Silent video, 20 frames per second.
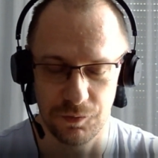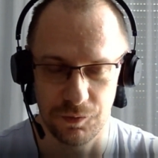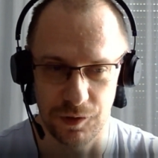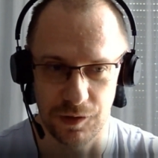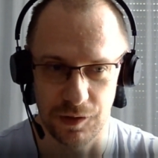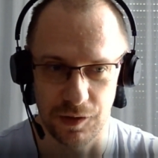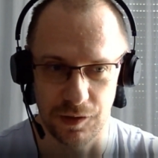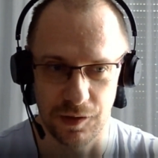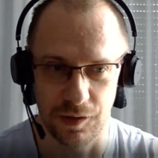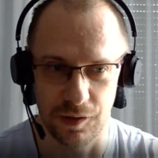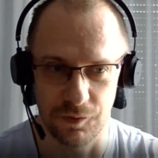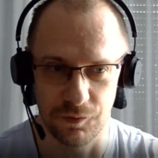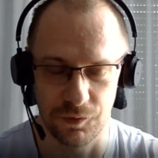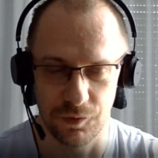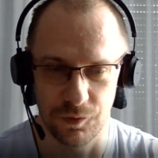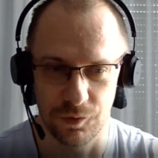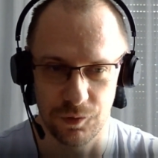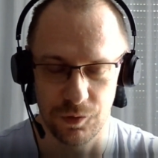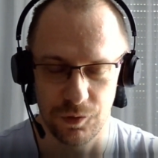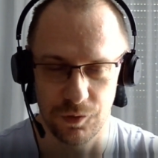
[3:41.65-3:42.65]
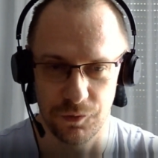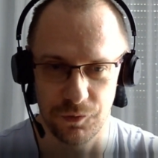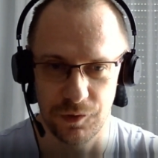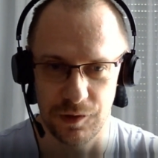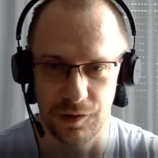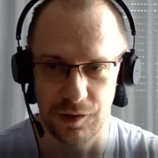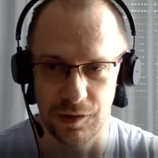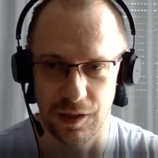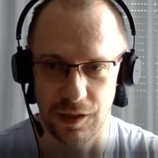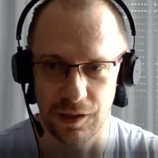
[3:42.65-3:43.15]
we can have all of
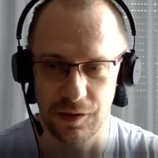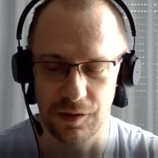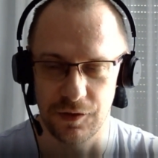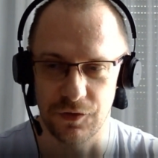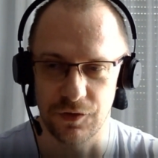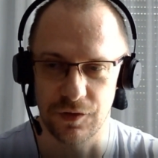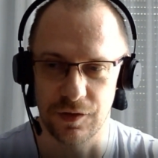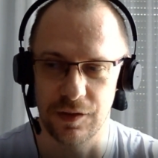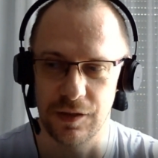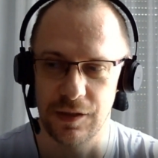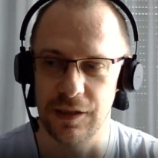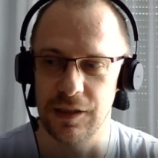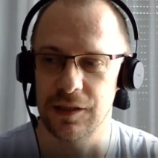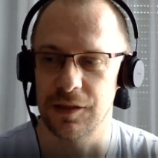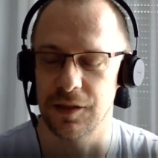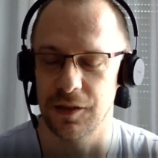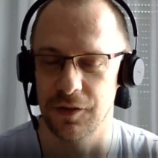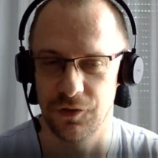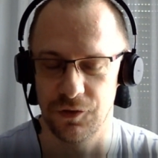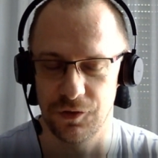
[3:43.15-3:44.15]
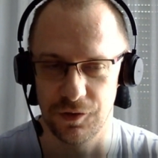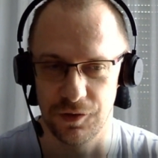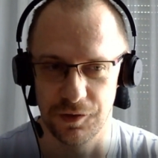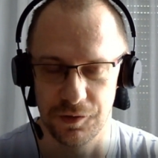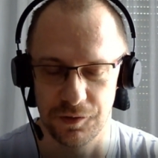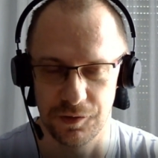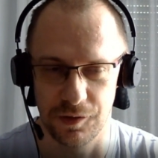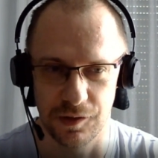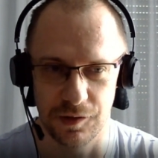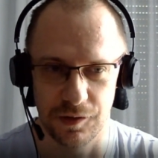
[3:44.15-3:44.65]
the at least latency
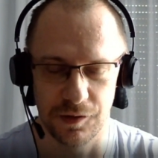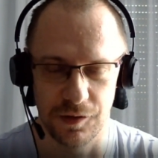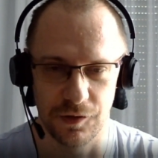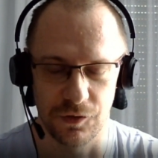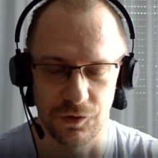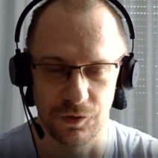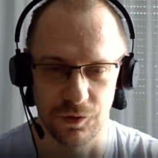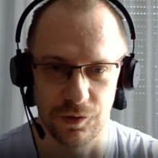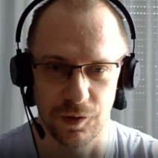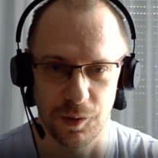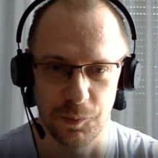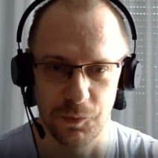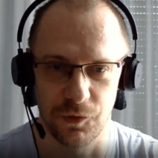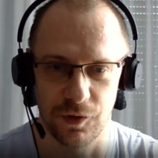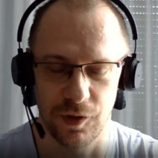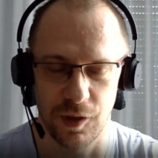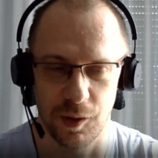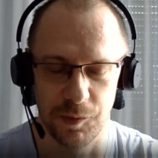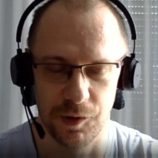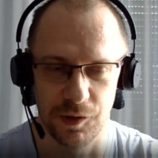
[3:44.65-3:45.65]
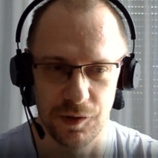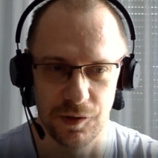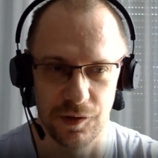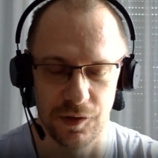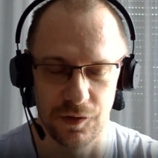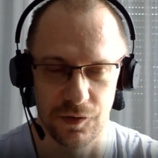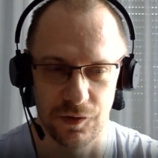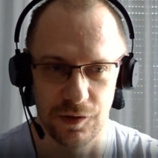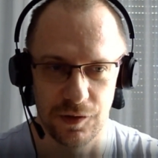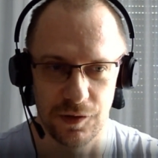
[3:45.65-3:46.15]
related histograms emitted
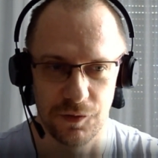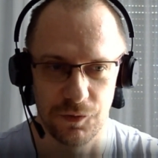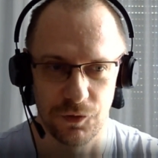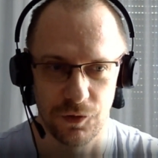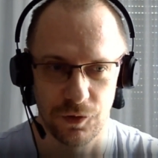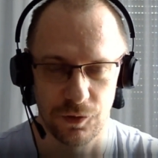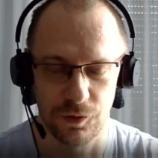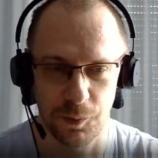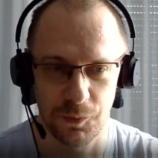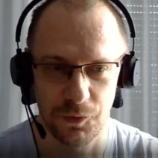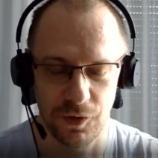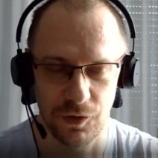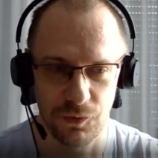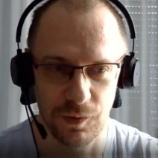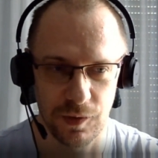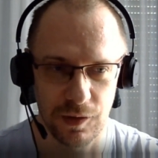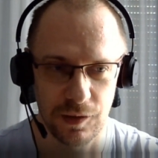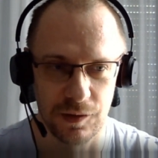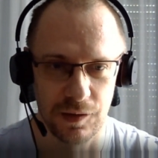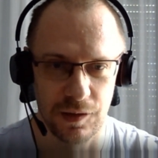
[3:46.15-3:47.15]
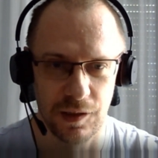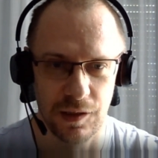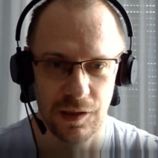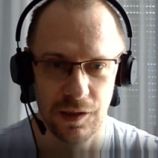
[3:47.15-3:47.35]
as native histograms as well.